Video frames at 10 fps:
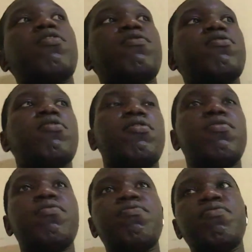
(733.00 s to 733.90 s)
off, so
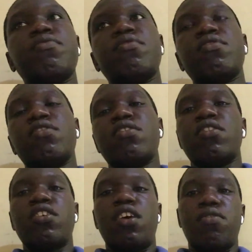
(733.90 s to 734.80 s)

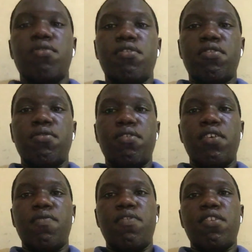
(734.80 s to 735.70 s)
I could not do
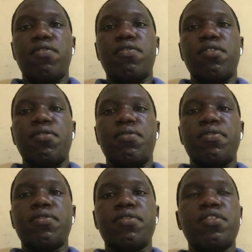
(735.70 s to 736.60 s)
a vlog for you
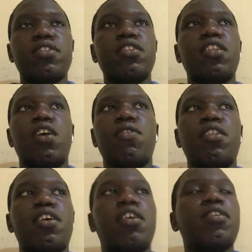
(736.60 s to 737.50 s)
down
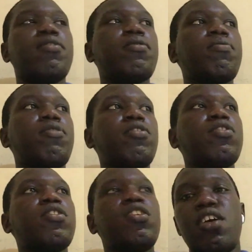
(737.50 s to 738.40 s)
there, you know. But
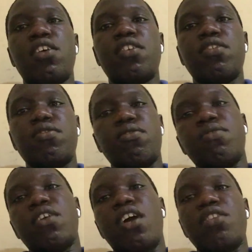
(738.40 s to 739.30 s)

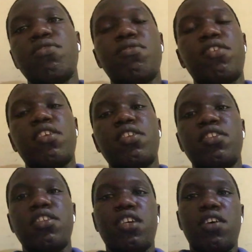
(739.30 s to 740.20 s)
as you already
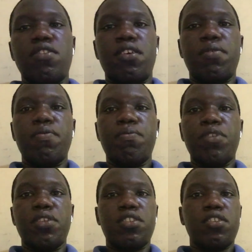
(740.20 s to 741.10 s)
see how the
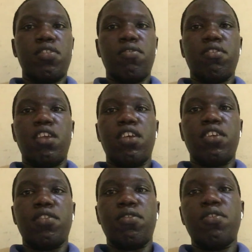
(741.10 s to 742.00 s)
pitches look like,
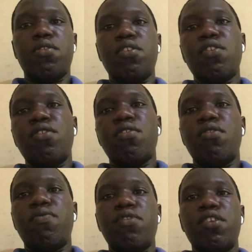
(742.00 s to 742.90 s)
you know,
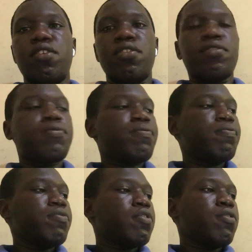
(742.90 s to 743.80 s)
hopefully
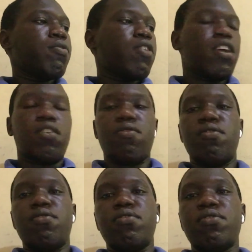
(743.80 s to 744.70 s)
when I
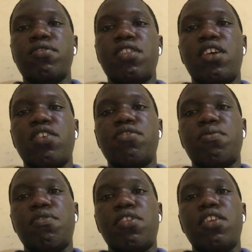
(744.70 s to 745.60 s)
go there
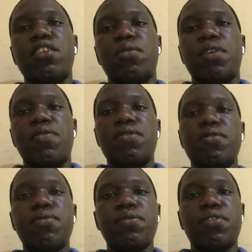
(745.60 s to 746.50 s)
some other time, I will
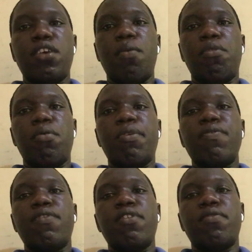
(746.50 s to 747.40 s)
do a proper
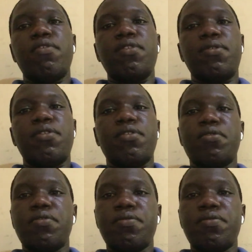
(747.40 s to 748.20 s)
vlog for you, you know.